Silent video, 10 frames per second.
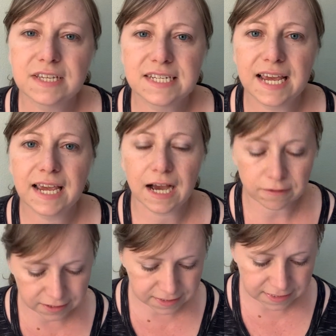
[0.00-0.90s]
the day,
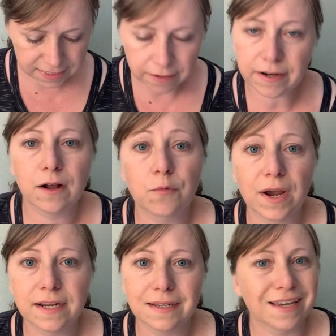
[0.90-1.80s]
I'll just sit down and I'll
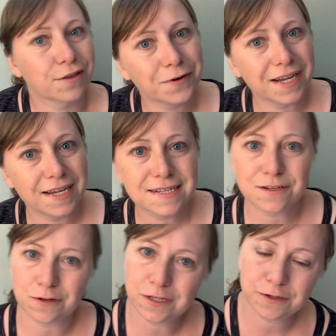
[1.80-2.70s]
write like 3s
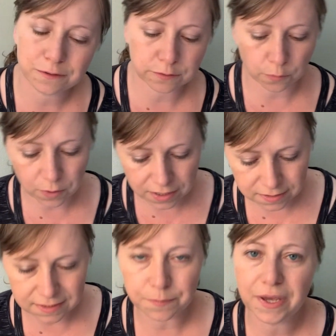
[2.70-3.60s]
or 2s or
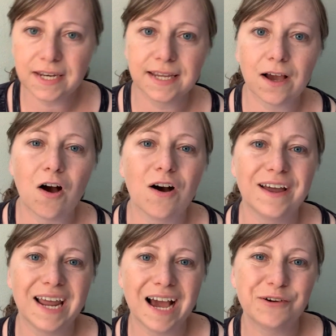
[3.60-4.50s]
1s, depending
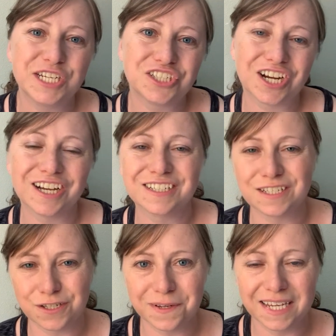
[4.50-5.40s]
on how each child
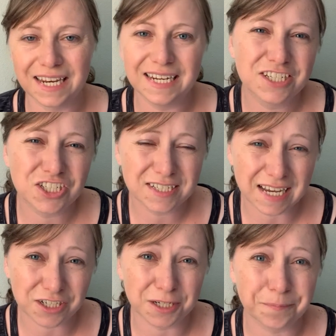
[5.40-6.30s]
is doing in each
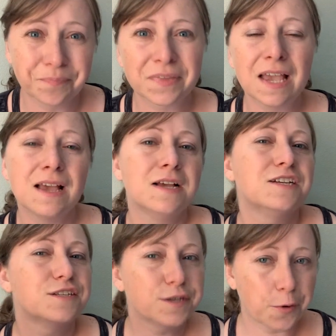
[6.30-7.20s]
section.
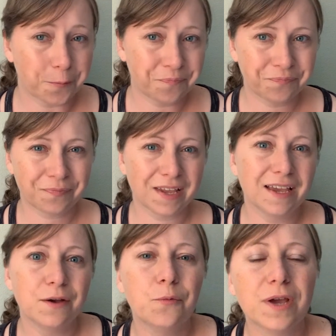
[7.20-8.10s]
So
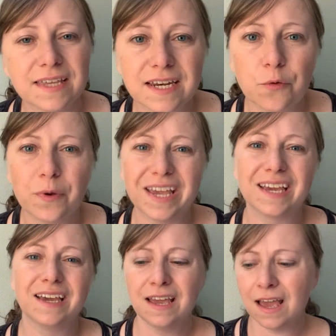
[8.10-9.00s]
within a
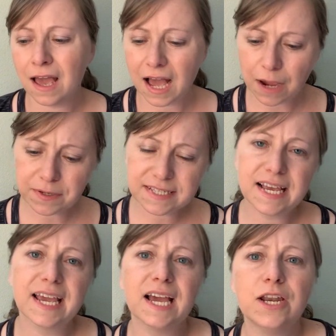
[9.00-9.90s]
week, I would
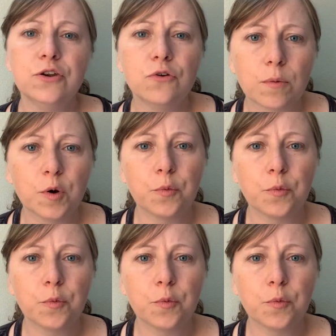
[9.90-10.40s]
say a normal